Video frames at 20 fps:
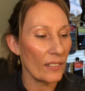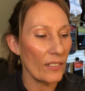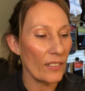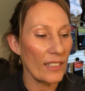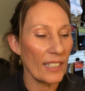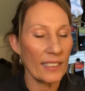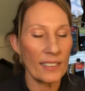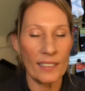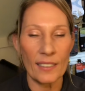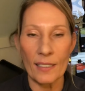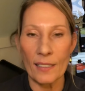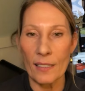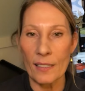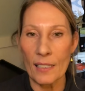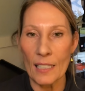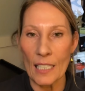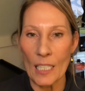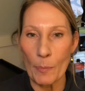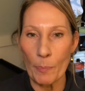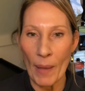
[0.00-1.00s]
this is
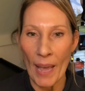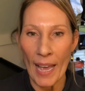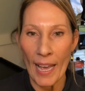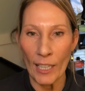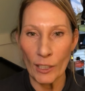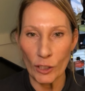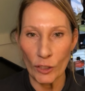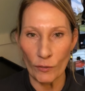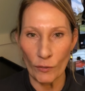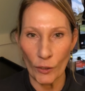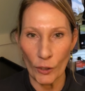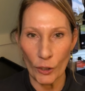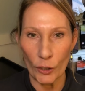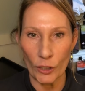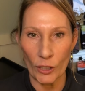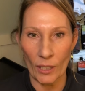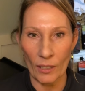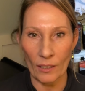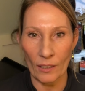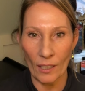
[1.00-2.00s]
the patch
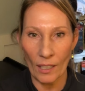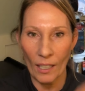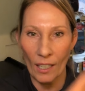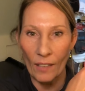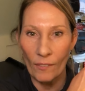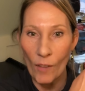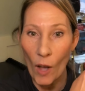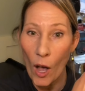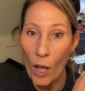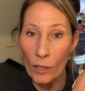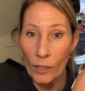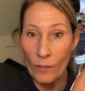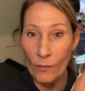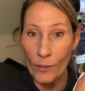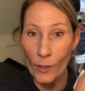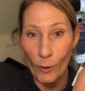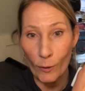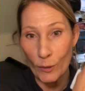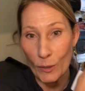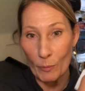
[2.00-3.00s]
version of all of
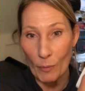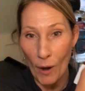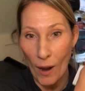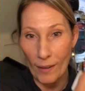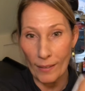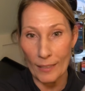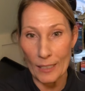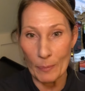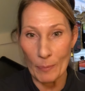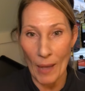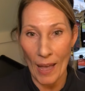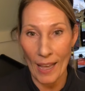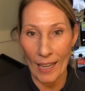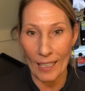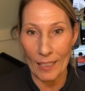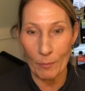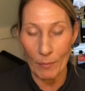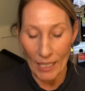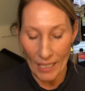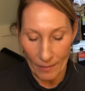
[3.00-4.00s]
those products
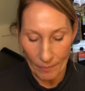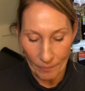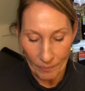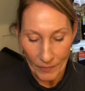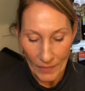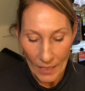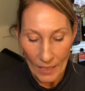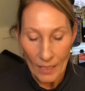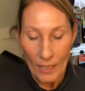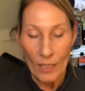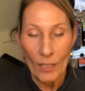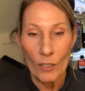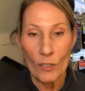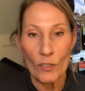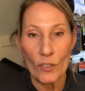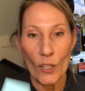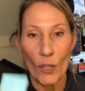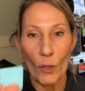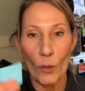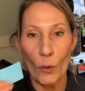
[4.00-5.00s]
behind me.
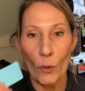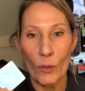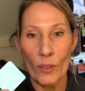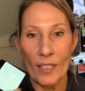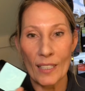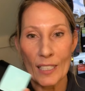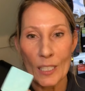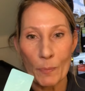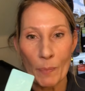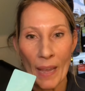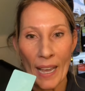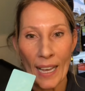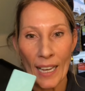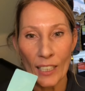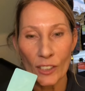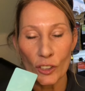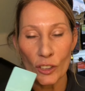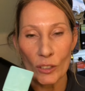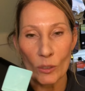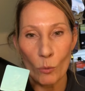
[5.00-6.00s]
So this
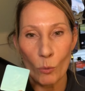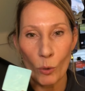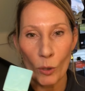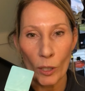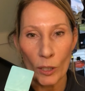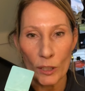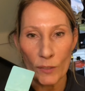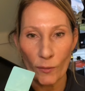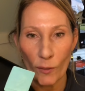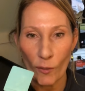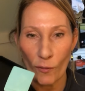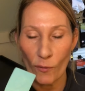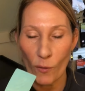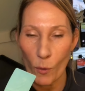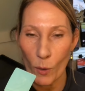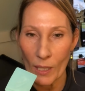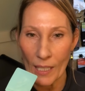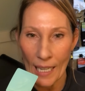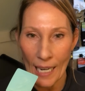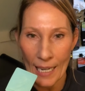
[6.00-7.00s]
patch works for
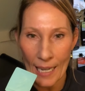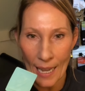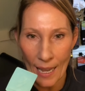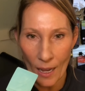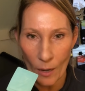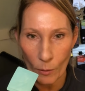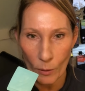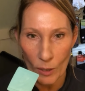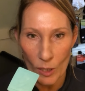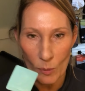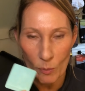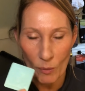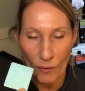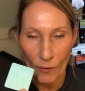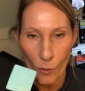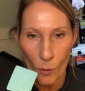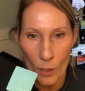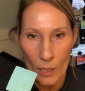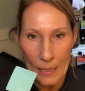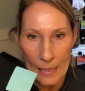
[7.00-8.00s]
48 hours
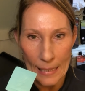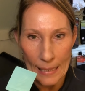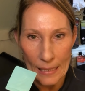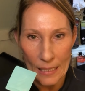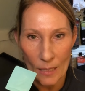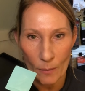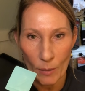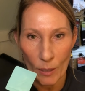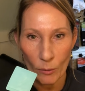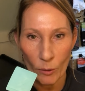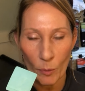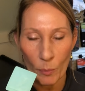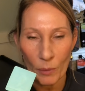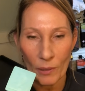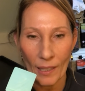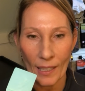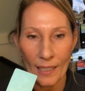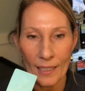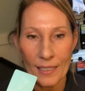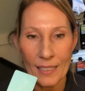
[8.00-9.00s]
before it needs to be
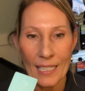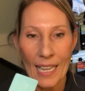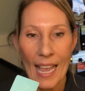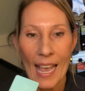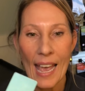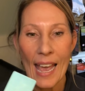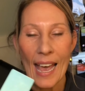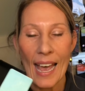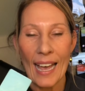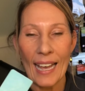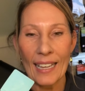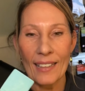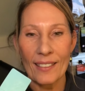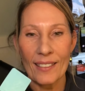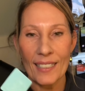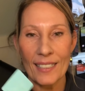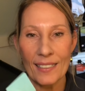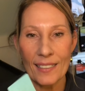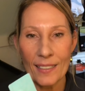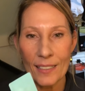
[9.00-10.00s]
replaced, and
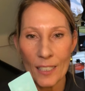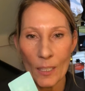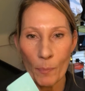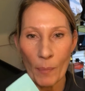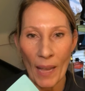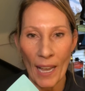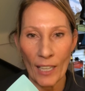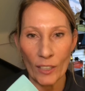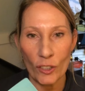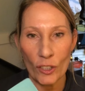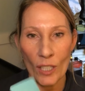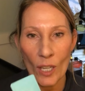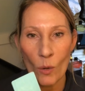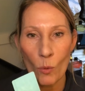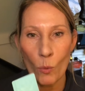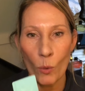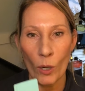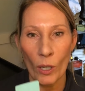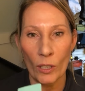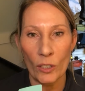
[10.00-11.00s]
this is the patch that
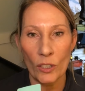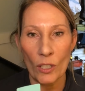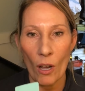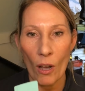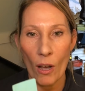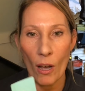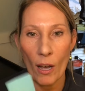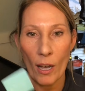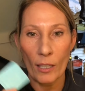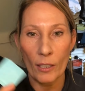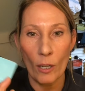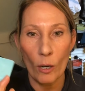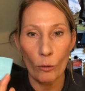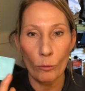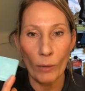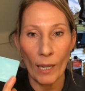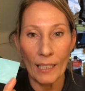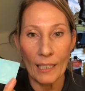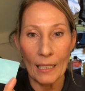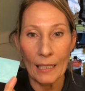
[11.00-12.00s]
works on
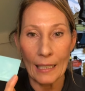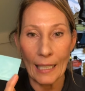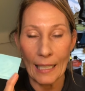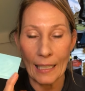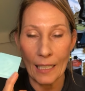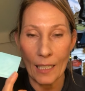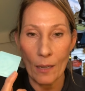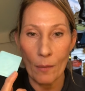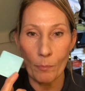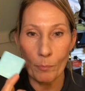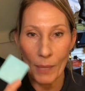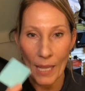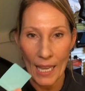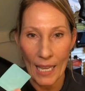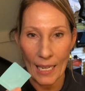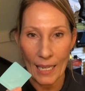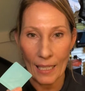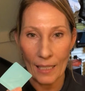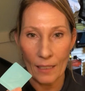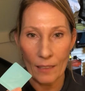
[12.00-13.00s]
regulating
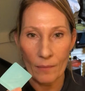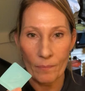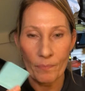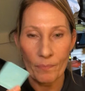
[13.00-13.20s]
pain.